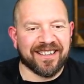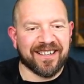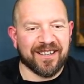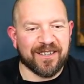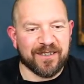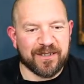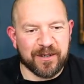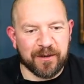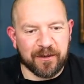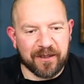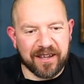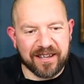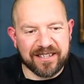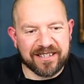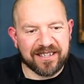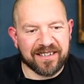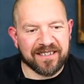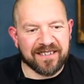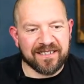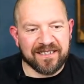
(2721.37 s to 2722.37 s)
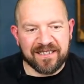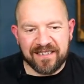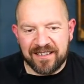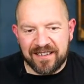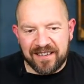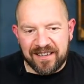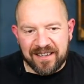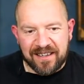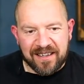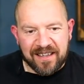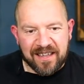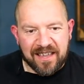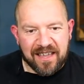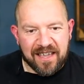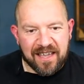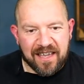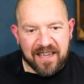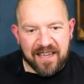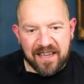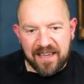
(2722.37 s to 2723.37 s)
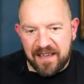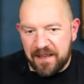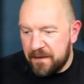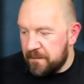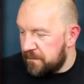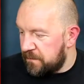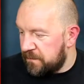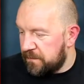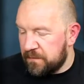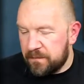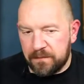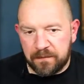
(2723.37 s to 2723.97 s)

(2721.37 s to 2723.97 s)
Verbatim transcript: and do that. Um,